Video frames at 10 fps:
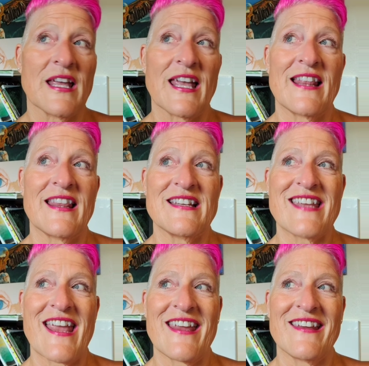And then
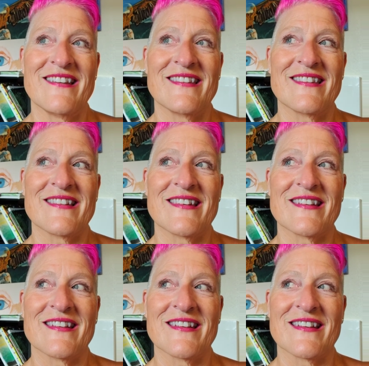taste.
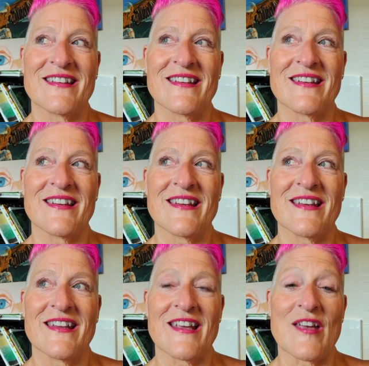
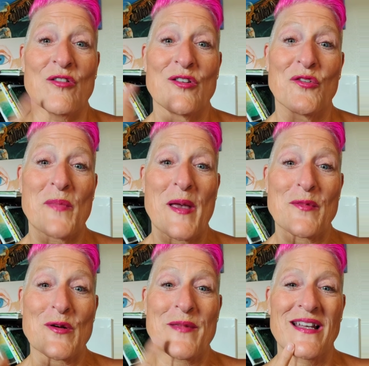I would use
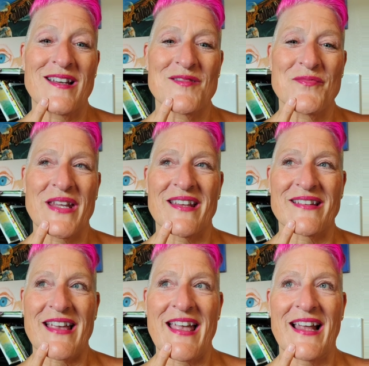peppermint because
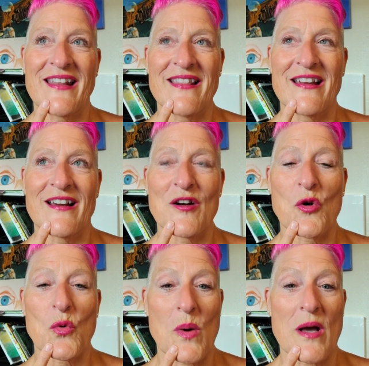I had it there,
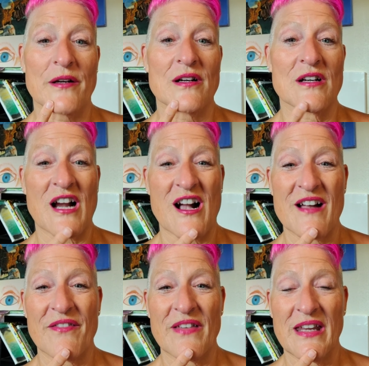or water, or
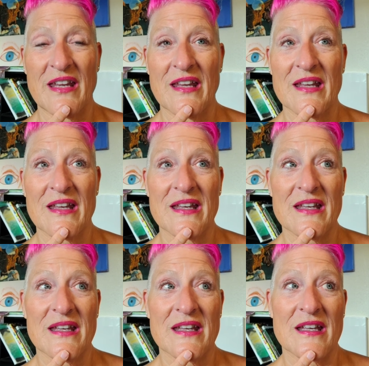coffee.
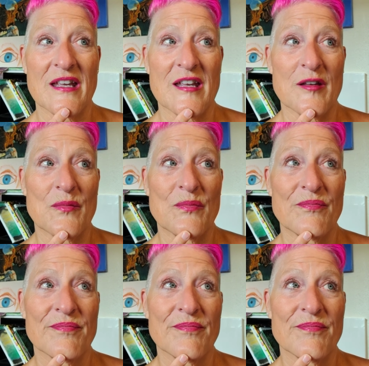Um,